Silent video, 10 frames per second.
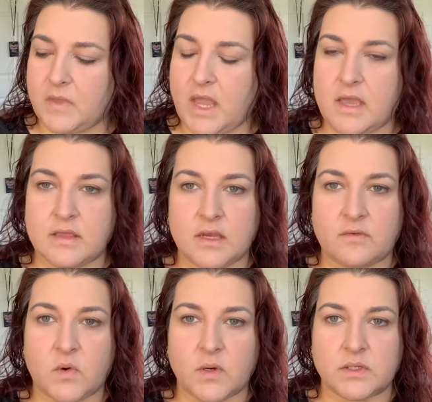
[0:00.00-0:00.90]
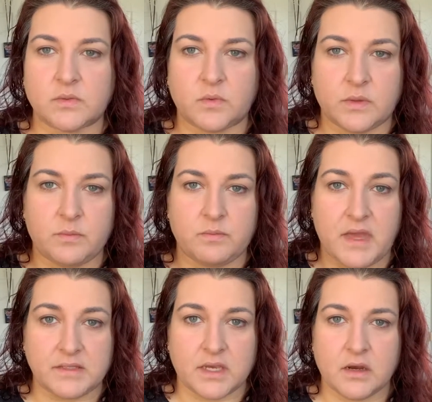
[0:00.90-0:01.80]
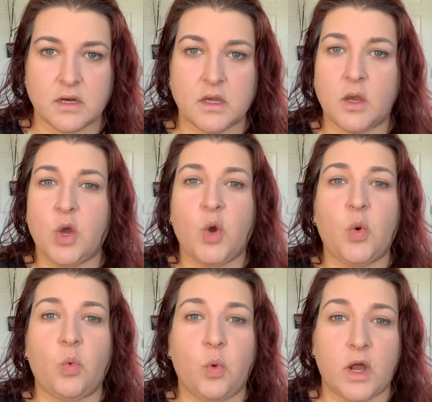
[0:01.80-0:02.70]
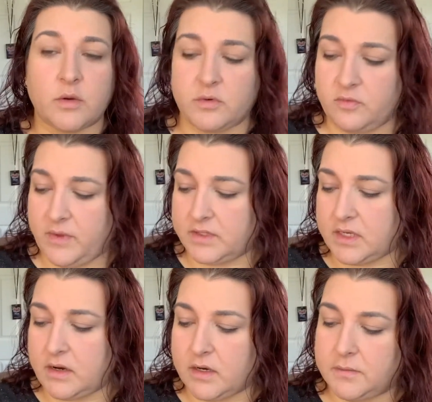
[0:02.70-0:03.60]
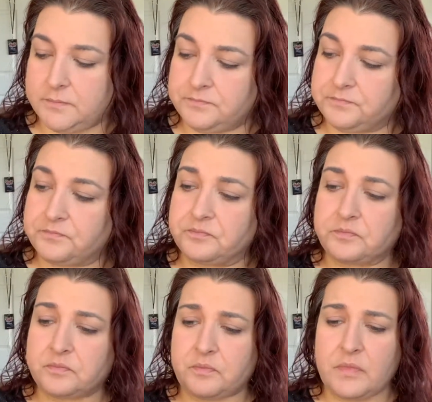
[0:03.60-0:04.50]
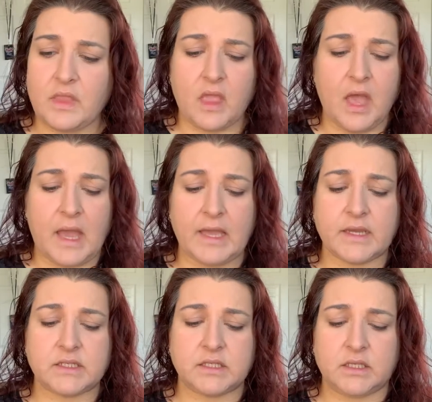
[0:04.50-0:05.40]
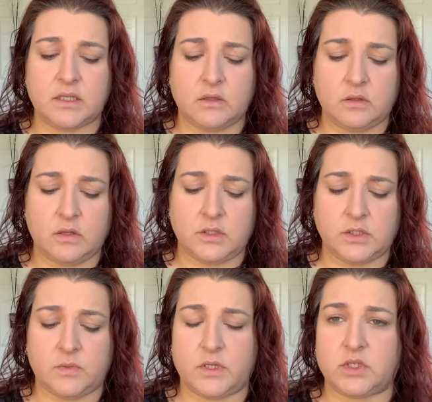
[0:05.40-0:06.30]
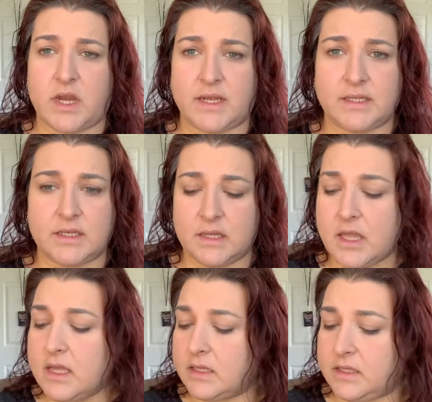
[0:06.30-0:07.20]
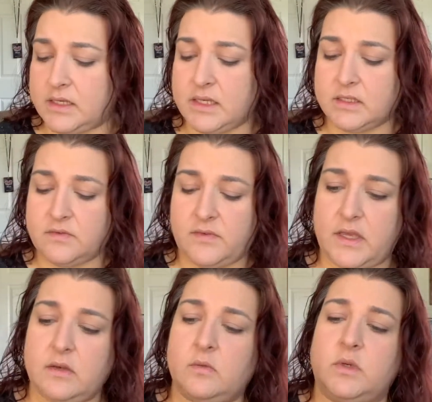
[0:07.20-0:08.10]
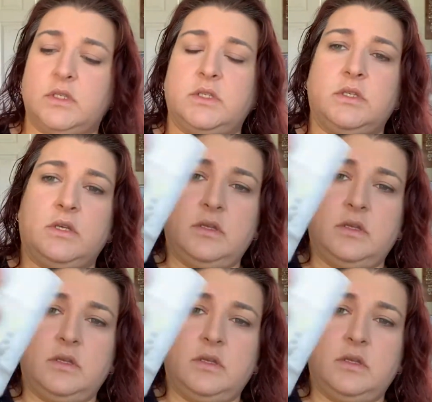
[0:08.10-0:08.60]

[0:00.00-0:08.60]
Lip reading: then, of course, with mascara, waterproof mascara. I actually do want to try Clinique's Fit, which,